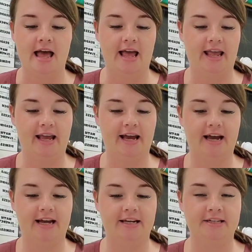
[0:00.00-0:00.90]

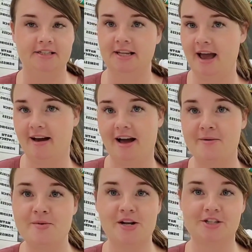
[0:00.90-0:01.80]
And yeah,
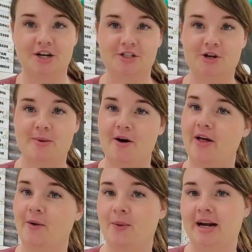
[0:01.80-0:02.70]
I'm going to talk to you about
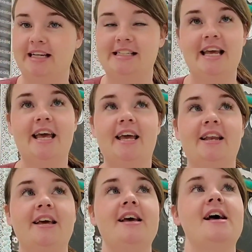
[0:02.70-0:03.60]
like what I
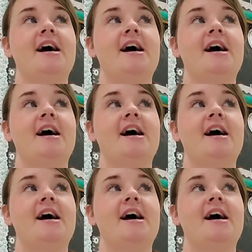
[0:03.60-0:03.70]
did,